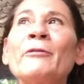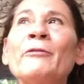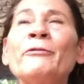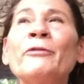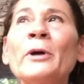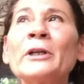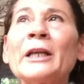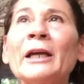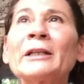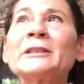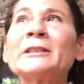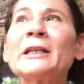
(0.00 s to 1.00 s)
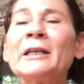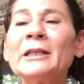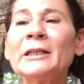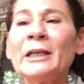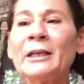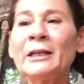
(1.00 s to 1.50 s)
The
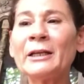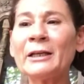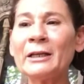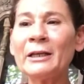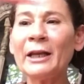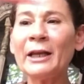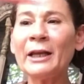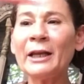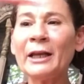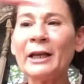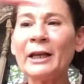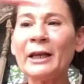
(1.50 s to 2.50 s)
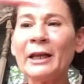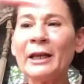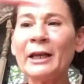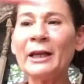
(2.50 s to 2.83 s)
vortex connects with